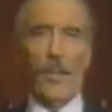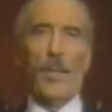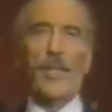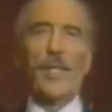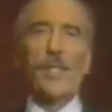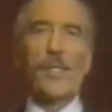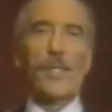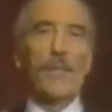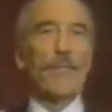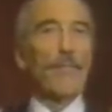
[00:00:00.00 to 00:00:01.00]
When
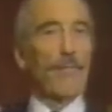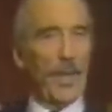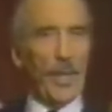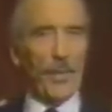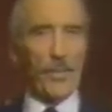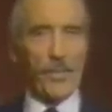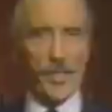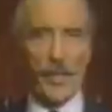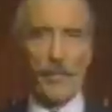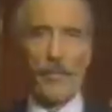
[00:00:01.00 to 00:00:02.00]
these um,
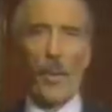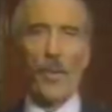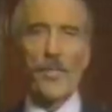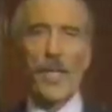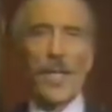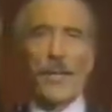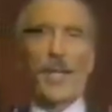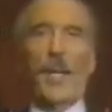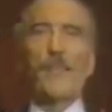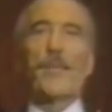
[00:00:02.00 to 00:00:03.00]
fellows are at fault,
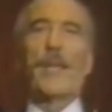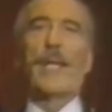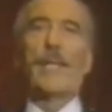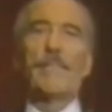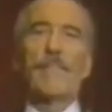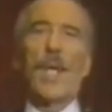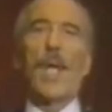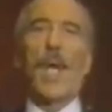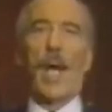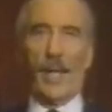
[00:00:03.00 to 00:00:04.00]
they come to me,
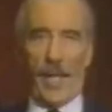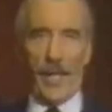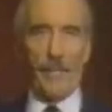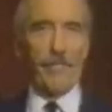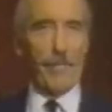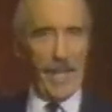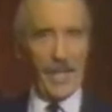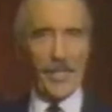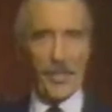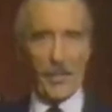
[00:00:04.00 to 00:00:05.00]
and I
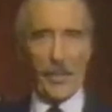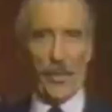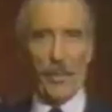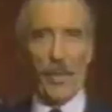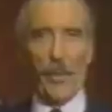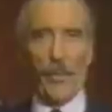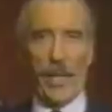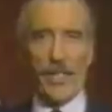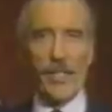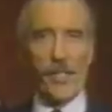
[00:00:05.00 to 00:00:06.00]
manage to put them on the
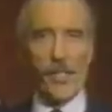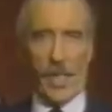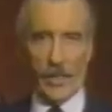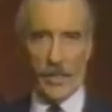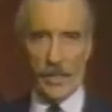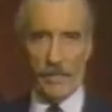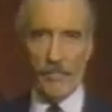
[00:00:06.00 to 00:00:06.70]
right scent.